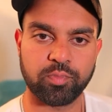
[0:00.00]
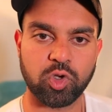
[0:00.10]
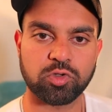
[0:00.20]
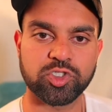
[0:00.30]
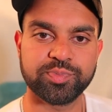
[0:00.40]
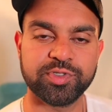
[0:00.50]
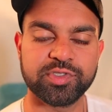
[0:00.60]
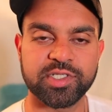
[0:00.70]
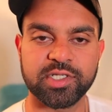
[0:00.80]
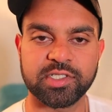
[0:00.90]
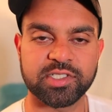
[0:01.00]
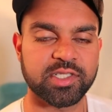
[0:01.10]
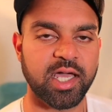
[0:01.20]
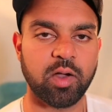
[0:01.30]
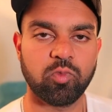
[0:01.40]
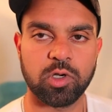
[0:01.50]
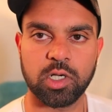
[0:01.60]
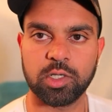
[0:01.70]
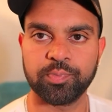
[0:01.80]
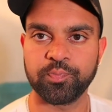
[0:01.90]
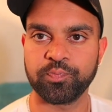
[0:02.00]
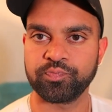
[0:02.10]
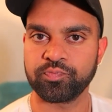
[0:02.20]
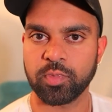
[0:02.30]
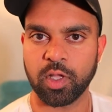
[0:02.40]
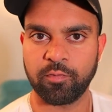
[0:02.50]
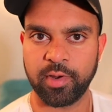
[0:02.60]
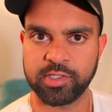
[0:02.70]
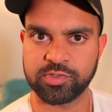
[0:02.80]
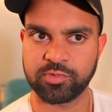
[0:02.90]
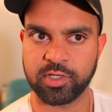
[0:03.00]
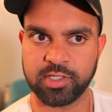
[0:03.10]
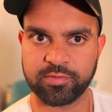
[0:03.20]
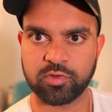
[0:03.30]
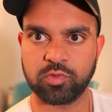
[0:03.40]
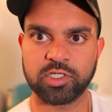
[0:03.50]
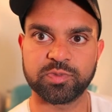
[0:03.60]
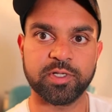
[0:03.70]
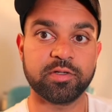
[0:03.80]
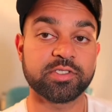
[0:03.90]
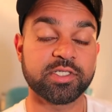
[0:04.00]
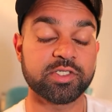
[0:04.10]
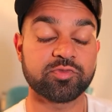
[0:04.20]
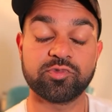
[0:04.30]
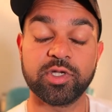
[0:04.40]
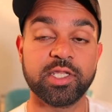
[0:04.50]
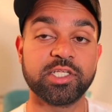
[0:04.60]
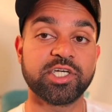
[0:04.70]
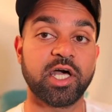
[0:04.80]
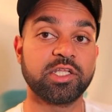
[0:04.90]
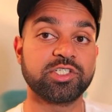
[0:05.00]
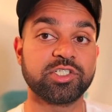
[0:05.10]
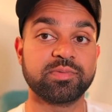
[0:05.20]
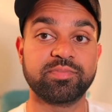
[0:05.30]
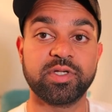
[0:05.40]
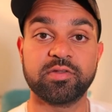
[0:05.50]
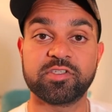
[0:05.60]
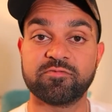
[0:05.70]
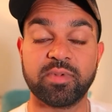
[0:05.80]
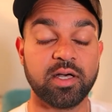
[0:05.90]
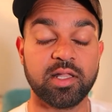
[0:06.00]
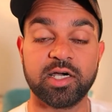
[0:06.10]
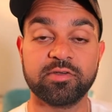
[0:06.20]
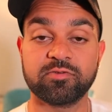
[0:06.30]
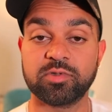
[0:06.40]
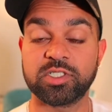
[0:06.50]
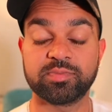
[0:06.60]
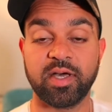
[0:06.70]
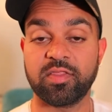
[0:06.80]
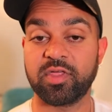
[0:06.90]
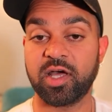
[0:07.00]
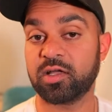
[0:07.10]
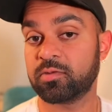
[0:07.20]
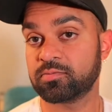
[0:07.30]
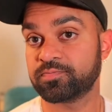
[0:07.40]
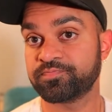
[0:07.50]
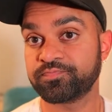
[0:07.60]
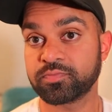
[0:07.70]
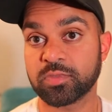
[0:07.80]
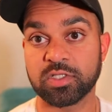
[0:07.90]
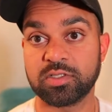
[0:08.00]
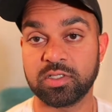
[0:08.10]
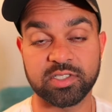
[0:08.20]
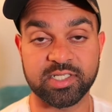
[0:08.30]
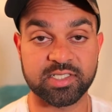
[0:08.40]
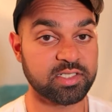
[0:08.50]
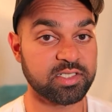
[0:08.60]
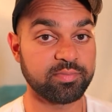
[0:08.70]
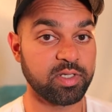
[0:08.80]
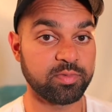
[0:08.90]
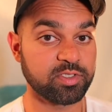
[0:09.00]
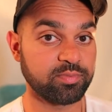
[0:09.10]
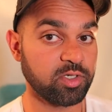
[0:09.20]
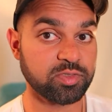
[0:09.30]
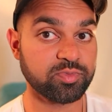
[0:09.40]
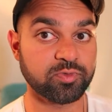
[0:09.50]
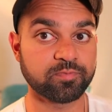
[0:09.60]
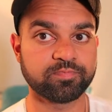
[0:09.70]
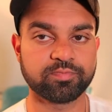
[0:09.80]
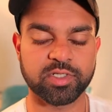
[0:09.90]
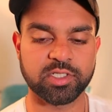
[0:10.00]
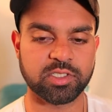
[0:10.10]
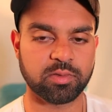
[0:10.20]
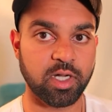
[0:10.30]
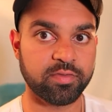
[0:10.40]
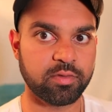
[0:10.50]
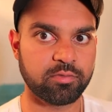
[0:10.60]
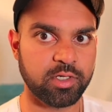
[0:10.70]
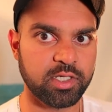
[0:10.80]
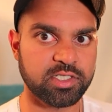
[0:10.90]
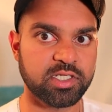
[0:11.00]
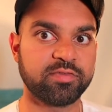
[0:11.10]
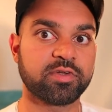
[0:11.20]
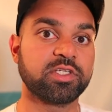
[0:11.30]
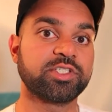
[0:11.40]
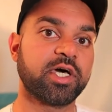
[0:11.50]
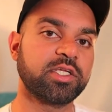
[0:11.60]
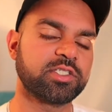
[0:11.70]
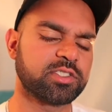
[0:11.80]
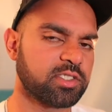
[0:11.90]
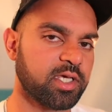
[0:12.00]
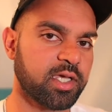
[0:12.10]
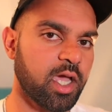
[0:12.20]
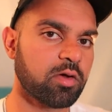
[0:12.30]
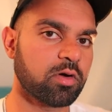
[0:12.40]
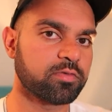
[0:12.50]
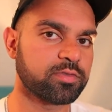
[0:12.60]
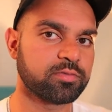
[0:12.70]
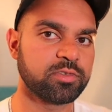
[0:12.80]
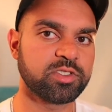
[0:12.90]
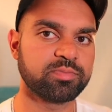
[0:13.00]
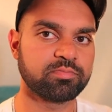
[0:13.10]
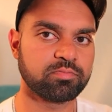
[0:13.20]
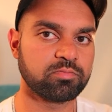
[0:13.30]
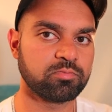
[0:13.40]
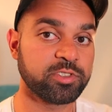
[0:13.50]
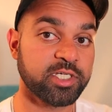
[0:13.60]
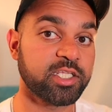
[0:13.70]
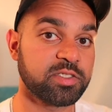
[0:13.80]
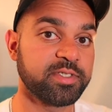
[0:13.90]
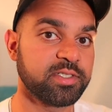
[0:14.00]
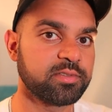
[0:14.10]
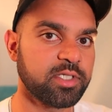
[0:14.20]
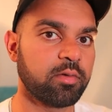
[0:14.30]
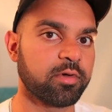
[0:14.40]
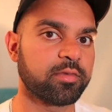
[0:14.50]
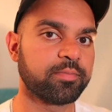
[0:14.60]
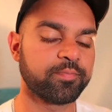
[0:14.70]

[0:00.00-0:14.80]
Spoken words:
Contributing to that were a range of really difficult experiences, really challenging periods of my life, which meant that dating simply was impossible because there were other really significant challenges to take care of, which had to be dealt with.